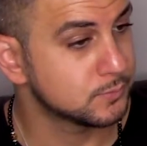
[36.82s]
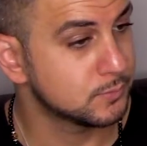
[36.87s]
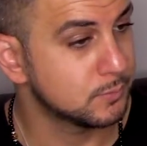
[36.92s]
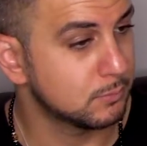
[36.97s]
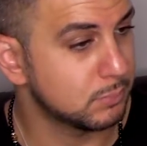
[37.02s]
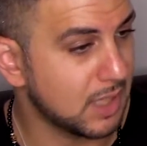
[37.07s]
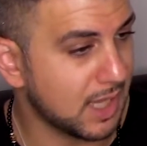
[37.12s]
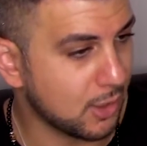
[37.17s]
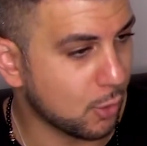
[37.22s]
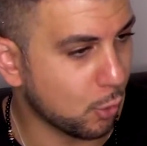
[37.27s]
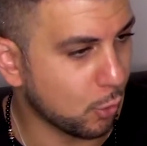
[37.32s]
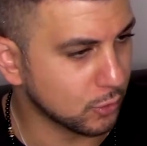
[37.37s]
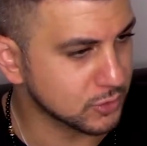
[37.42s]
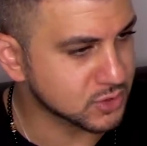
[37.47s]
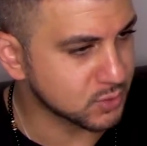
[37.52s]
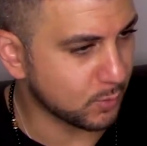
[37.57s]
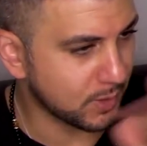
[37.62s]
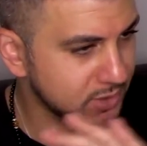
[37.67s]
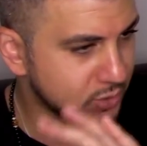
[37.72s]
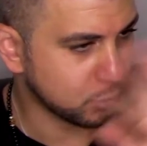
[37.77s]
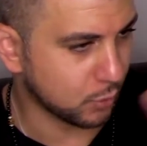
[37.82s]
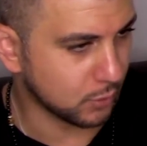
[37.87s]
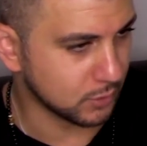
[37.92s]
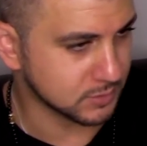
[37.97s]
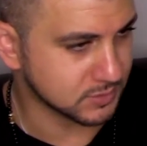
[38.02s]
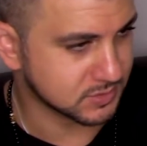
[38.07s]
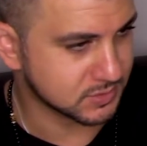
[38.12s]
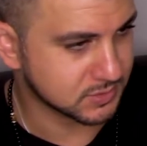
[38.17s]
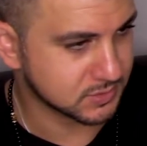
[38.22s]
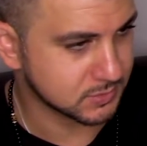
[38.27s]
Black horse, white
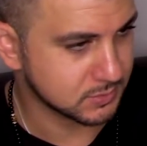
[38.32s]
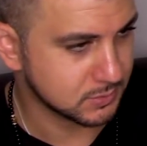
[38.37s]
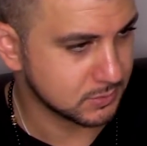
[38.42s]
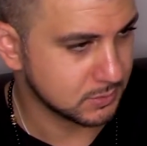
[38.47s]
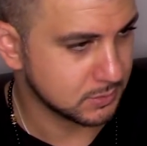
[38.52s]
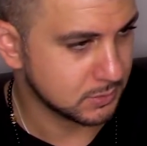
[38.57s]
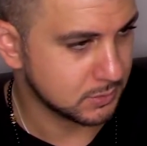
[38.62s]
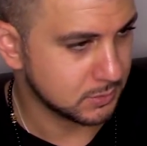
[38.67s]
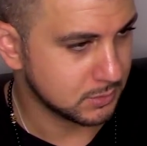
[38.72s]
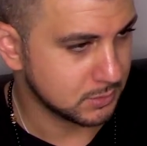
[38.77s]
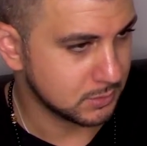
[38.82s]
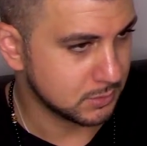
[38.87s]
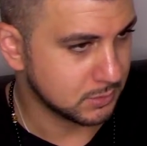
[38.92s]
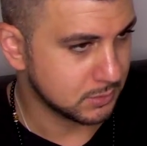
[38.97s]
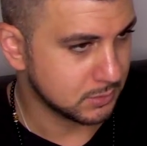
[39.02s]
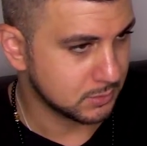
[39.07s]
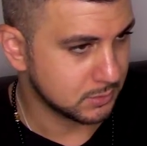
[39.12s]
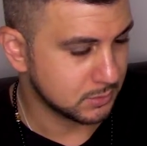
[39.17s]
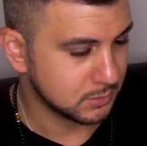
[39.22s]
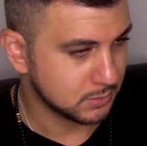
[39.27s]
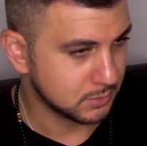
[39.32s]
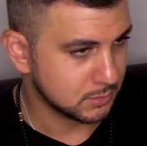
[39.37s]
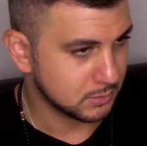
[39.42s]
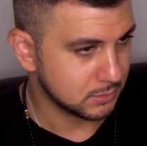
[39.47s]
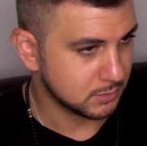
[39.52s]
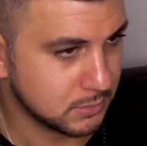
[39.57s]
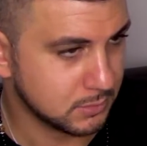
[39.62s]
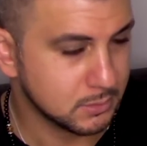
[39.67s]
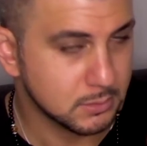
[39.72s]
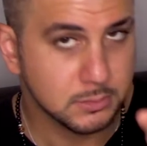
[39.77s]
horse.
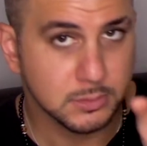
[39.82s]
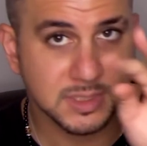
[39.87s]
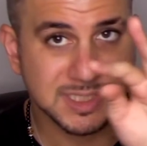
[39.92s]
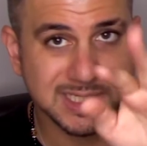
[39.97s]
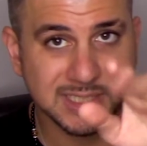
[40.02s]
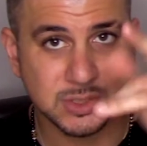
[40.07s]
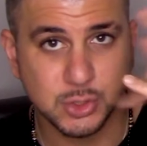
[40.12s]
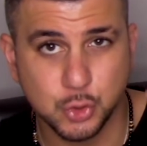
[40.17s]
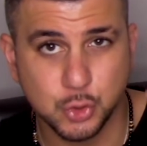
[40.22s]
This is